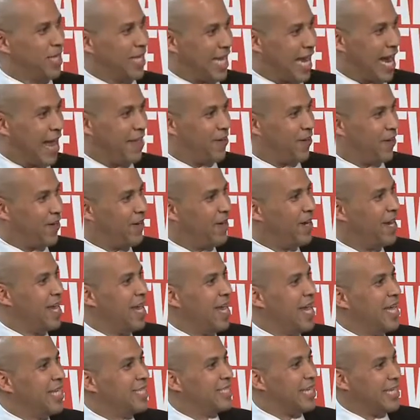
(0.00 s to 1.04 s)
together,
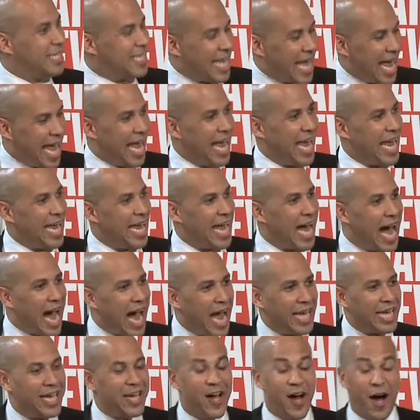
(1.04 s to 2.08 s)
today
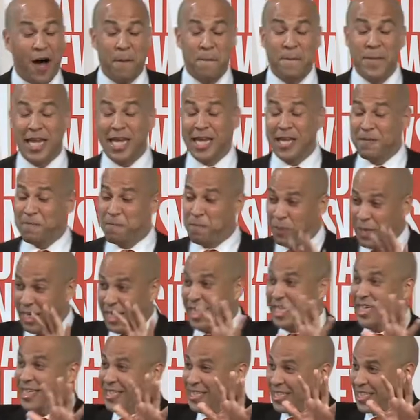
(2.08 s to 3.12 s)
I come in
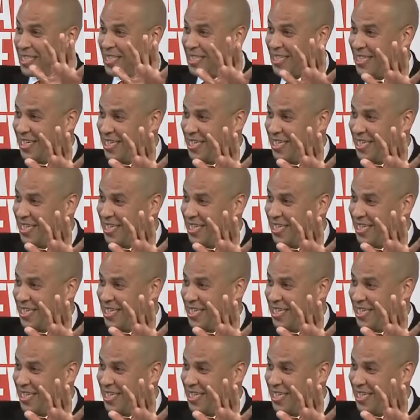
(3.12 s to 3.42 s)
peace.